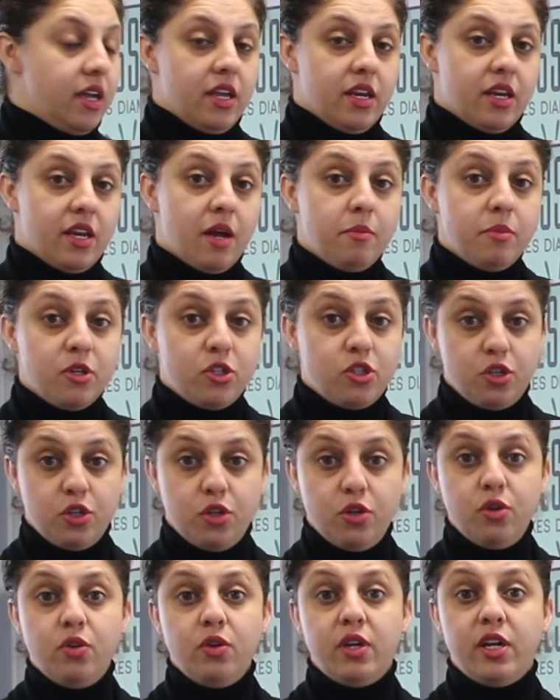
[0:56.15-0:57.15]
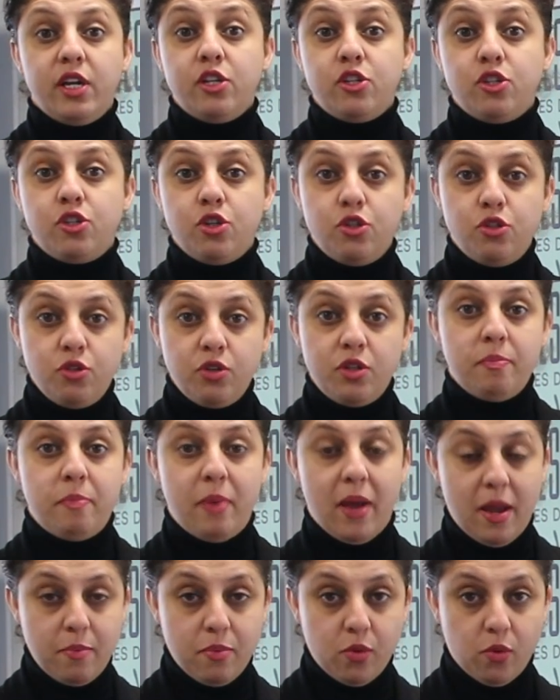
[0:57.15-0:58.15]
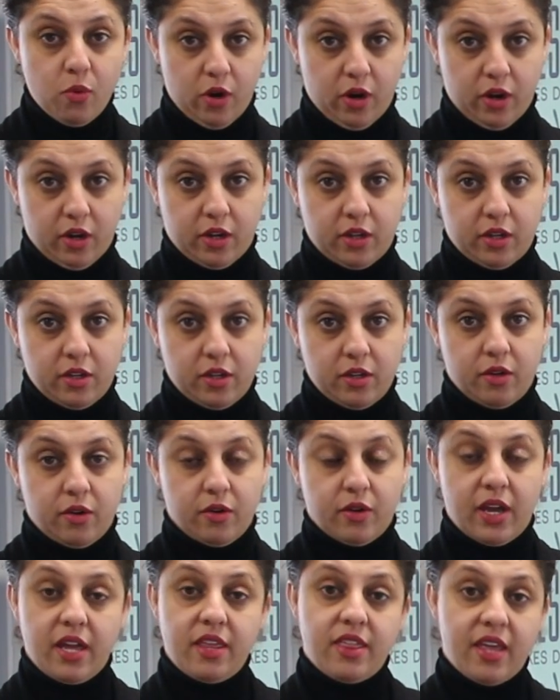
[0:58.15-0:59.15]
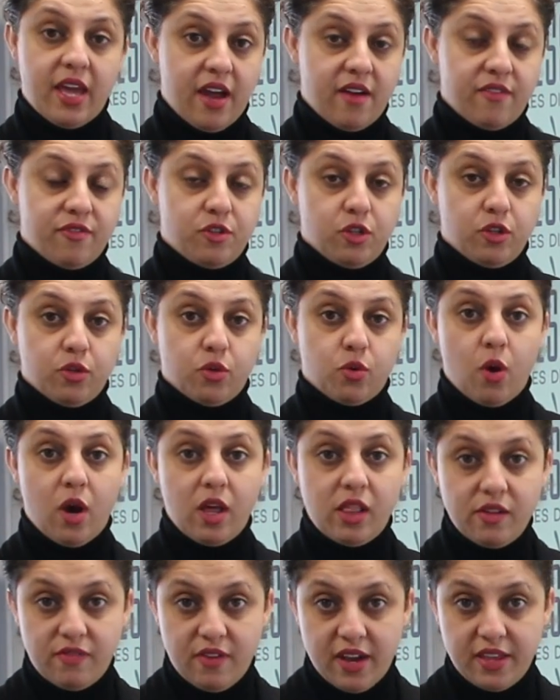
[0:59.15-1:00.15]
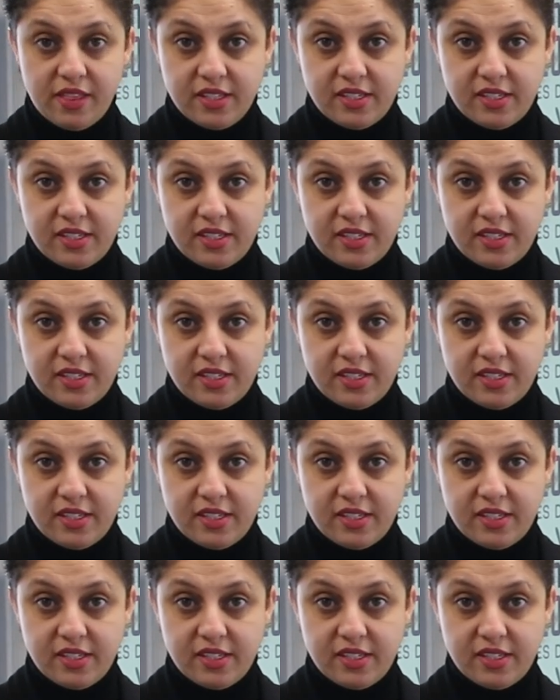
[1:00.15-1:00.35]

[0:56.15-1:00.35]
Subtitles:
Number two is to do the paperwork. Okay, they have to qualify the